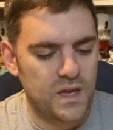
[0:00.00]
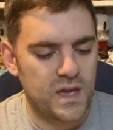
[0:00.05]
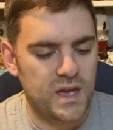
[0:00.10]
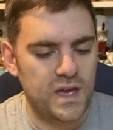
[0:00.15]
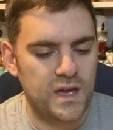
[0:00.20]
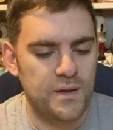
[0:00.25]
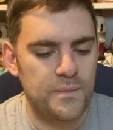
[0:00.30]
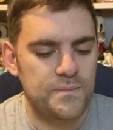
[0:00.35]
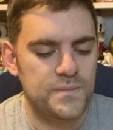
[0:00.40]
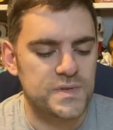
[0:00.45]

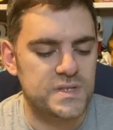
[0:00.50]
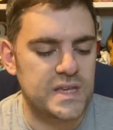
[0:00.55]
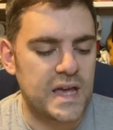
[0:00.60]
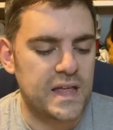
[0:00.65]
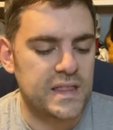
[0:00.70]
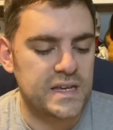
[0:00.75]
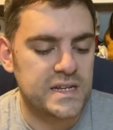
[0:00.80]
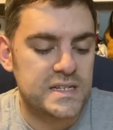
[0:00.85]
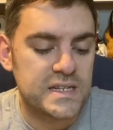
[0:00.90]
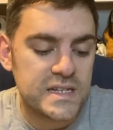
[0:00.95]
Um,
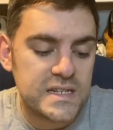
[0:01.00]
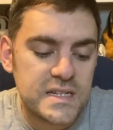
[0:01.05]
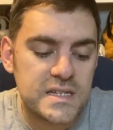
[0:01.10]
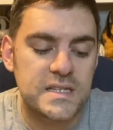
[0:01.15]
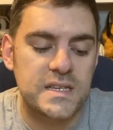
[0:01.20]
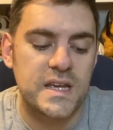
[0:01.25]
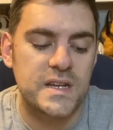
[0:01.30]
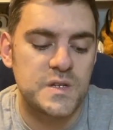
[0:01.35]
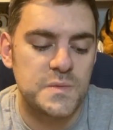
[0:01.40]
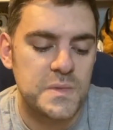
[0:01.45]
Sally did
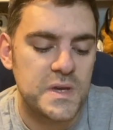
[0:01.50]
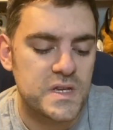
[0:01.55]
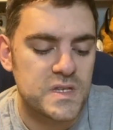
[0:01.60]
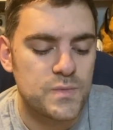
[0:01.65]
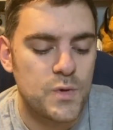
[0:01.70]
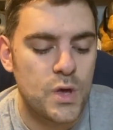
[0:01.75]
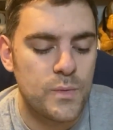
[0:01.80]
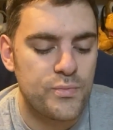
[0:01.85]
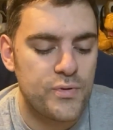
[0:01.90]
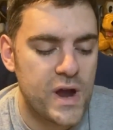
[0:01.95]
send me a
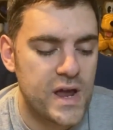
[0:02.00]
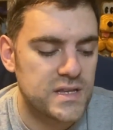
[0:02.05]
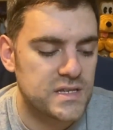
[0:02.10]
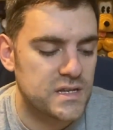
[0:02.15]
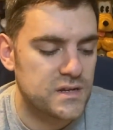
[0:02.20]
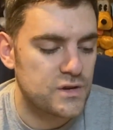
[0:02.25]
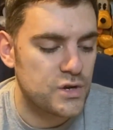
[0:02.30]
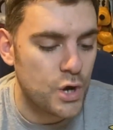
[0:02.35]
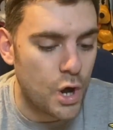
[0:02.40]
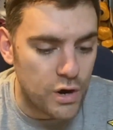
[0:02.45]
small
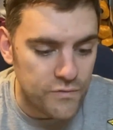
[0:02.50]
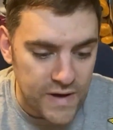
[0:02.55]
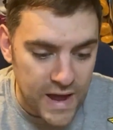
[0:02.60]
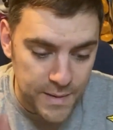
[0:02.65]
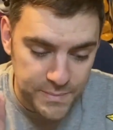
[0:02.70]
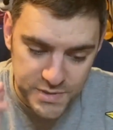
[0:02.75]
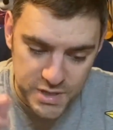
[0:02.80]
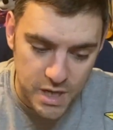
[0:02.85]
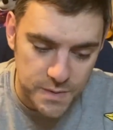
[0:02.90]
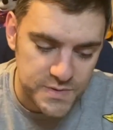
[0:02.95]
present, not
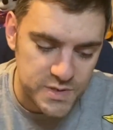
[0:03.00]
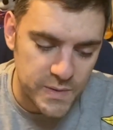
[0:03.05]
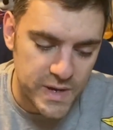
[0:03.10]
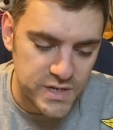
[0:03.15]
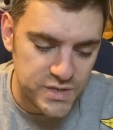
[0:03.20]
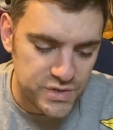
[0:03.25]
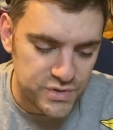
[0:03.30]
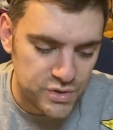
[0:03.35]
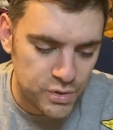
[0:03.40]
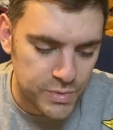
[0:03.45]
wrapped up, so I
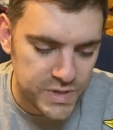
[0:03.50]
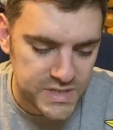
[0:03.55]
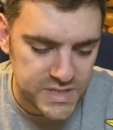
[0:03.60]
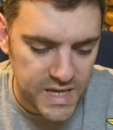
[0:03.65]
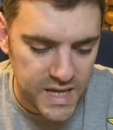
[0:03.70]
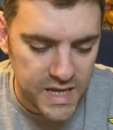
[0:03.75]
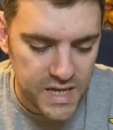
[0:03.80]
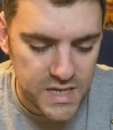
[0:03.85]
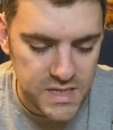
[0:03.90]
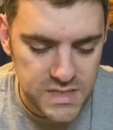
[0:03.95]
do know what
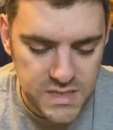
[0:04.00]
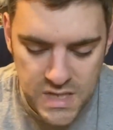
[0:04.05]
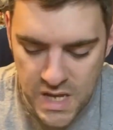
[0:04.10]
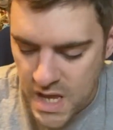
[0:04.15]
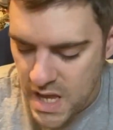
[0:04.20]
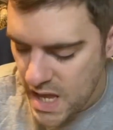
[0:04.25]
it is.